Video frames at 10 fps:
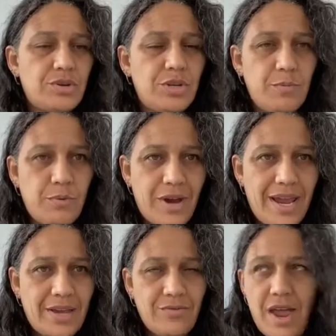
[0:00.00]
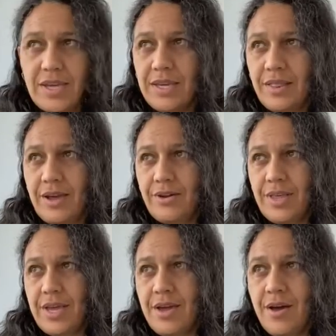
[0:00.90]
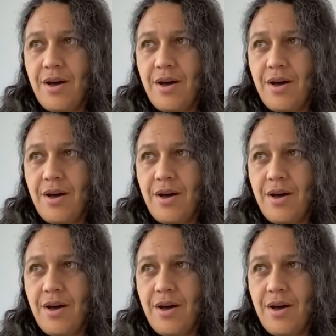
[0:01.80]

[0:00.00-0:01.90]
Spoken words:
Are you praying regularly?